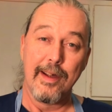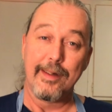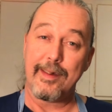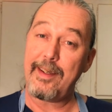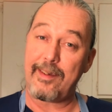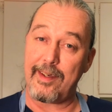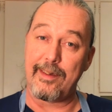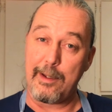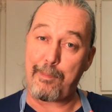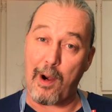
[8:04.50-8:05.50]
This is
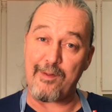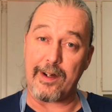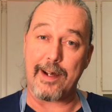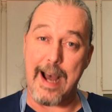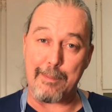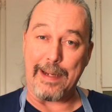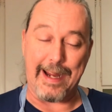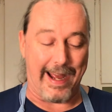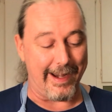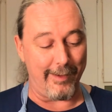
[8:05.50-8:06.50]
the perfect
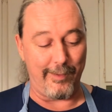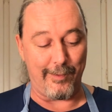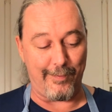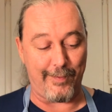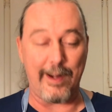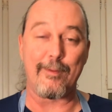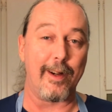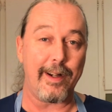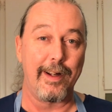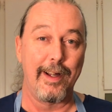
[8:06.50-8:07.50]
copycat of your
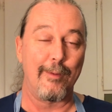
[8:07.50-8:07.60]
favorite